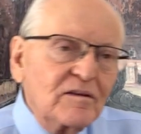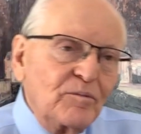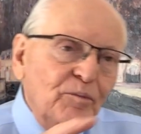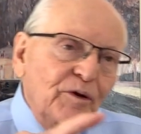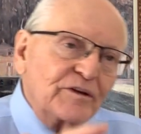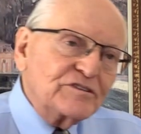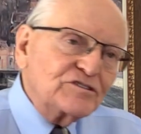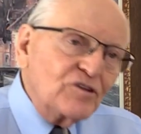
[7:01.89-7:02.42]
the
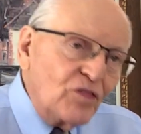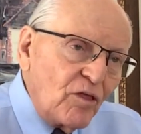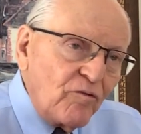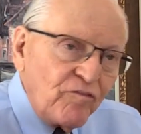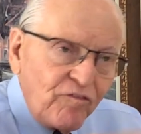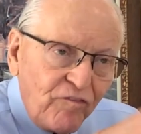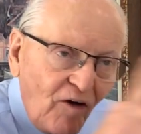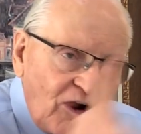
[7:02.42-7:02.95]
bridge the
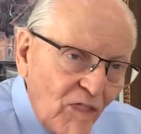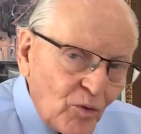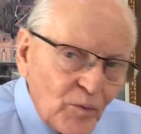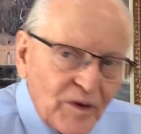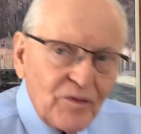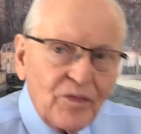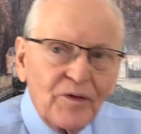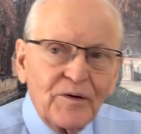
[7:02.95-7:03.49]

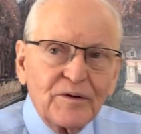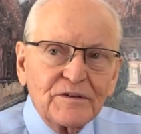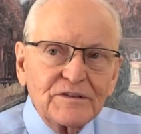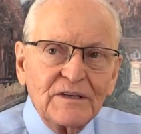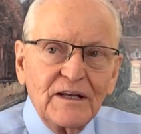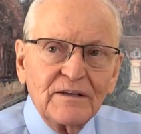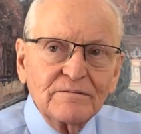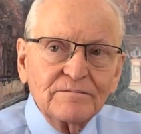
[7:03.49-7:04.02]
following
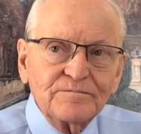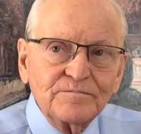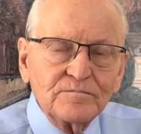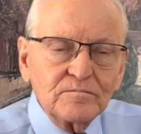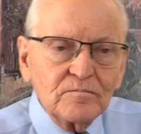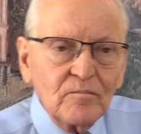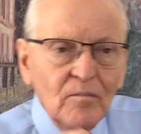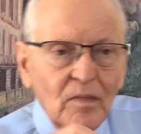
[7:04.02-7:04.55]
Thursday.
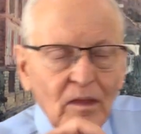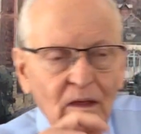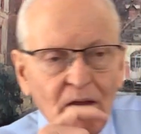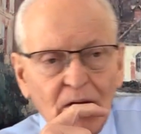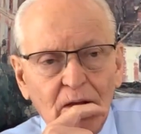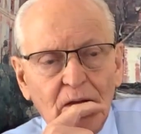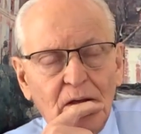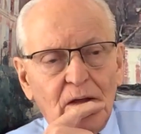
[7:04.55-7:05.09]

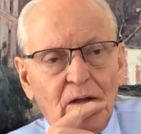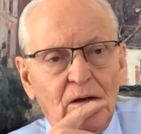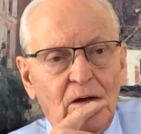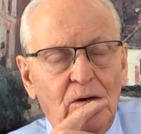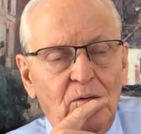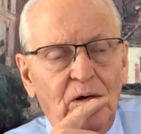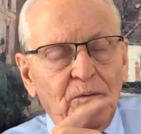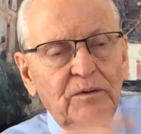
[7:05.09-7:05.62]

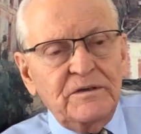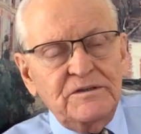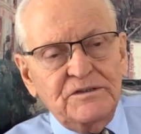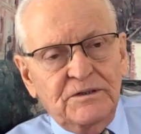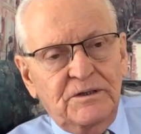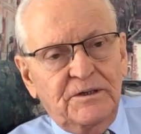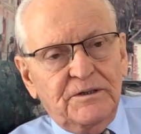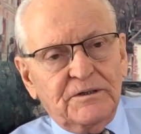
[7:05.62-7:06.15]
Well, wouldn't
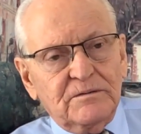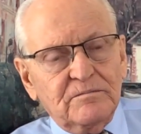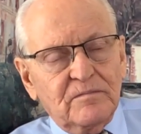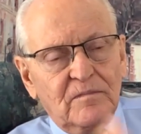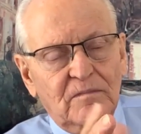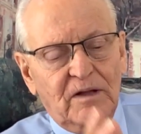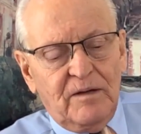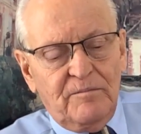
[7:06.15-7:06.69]
you know it,
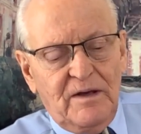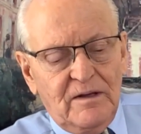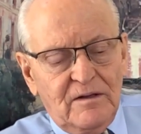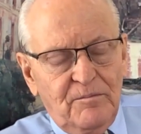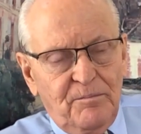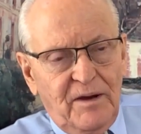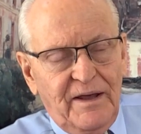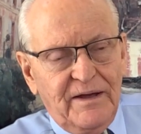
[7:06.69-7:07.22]
I make
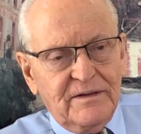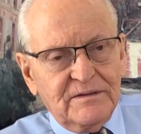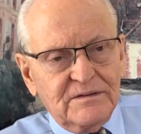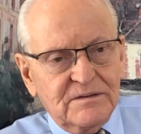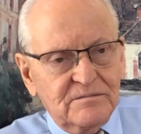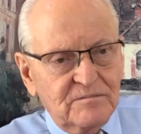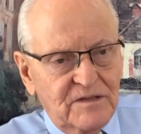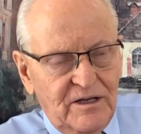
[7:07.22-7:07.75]
the
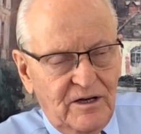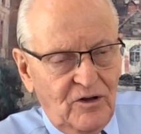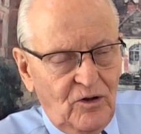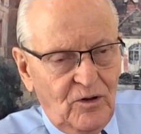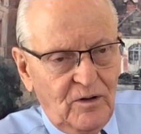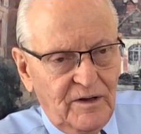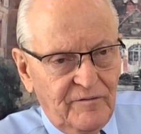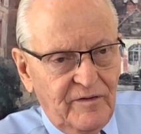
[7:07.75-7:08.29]
plans, getting
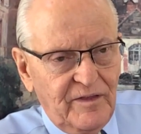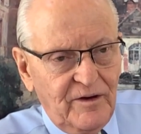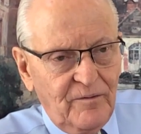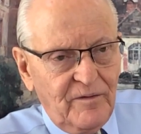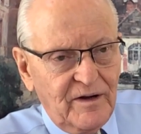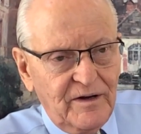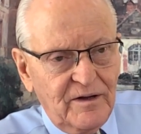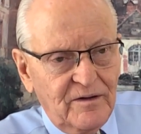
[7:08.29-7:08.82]
all everything
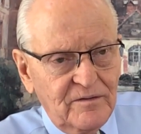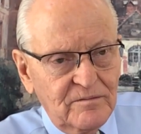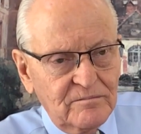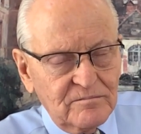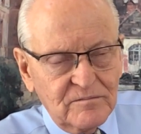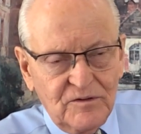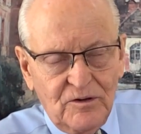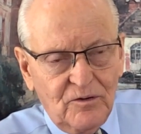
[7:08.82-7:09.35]
ready on,
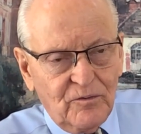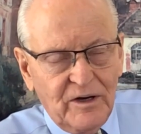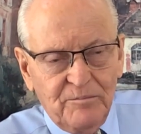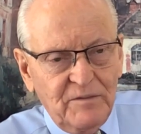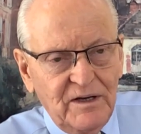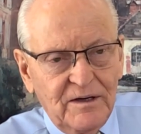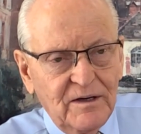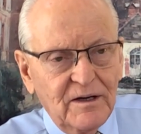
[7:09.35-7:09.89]
you know,
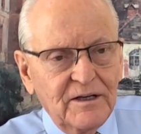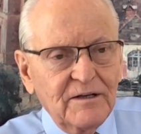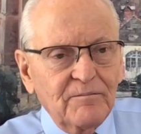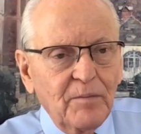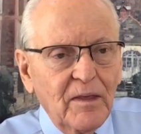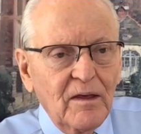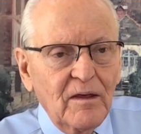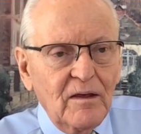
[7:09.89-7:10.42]
immediately.
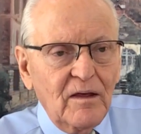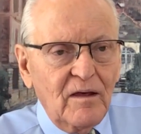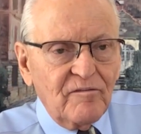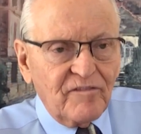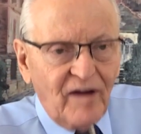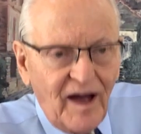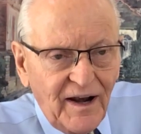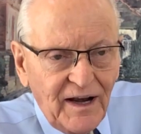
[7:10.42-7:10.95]

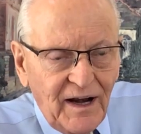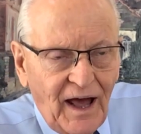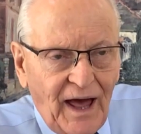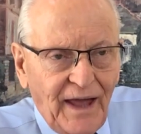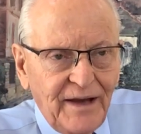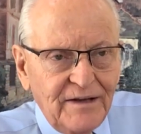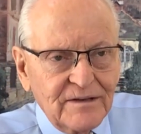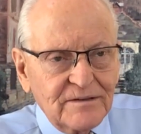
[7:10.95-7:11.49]
Friday
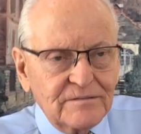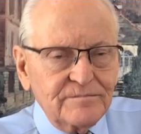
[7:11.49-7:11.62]
night,